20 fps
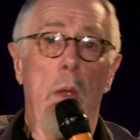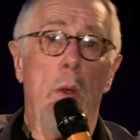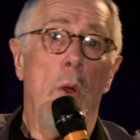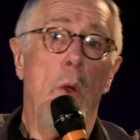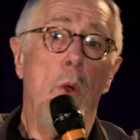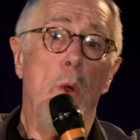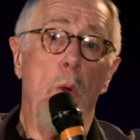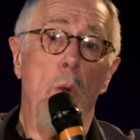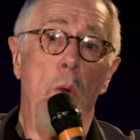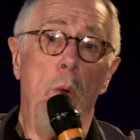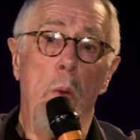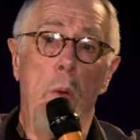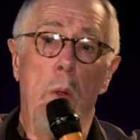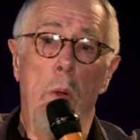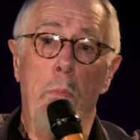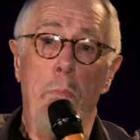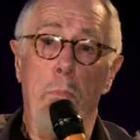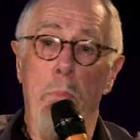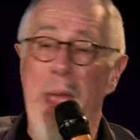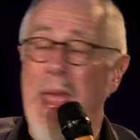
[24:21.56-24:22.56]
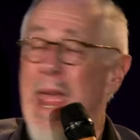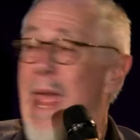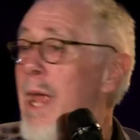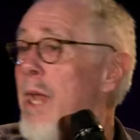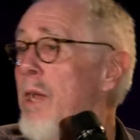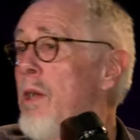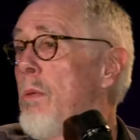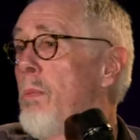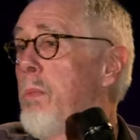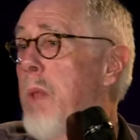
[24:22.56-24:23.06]
who
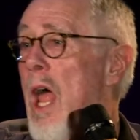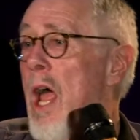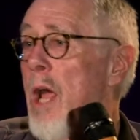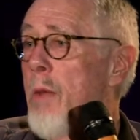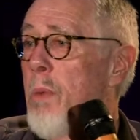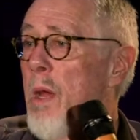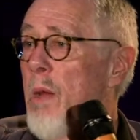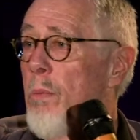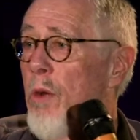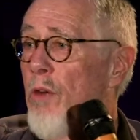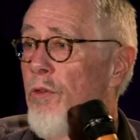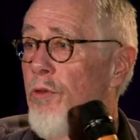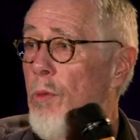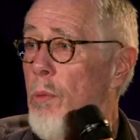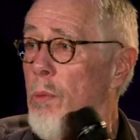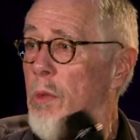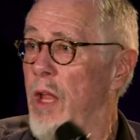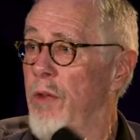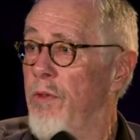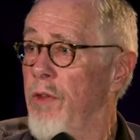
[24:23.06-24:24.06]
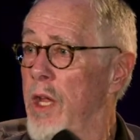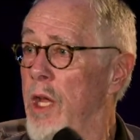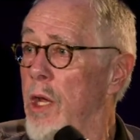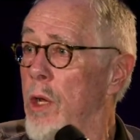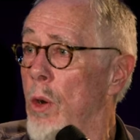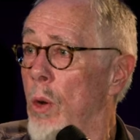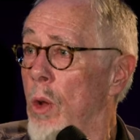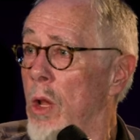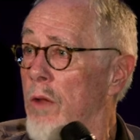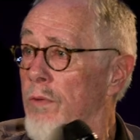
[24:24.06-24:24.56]
banned black people from living
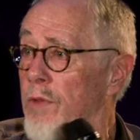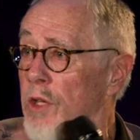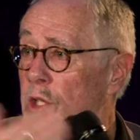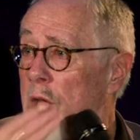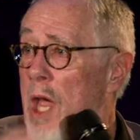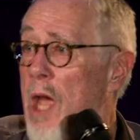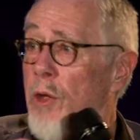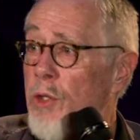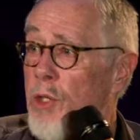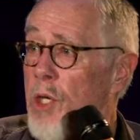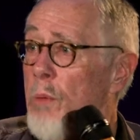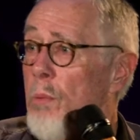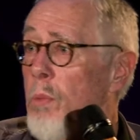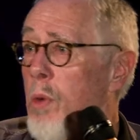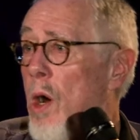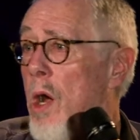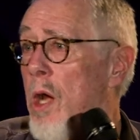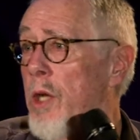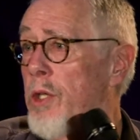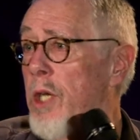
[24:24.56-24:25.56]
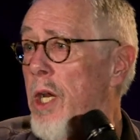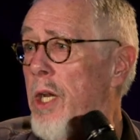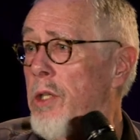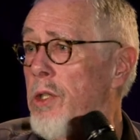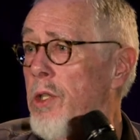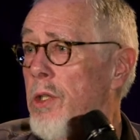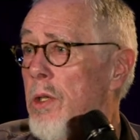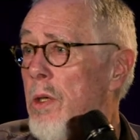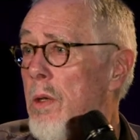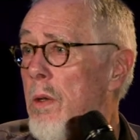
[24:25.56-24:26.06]
in all of his housing
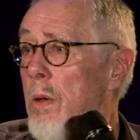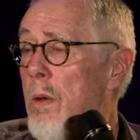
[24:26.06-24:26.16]
projects,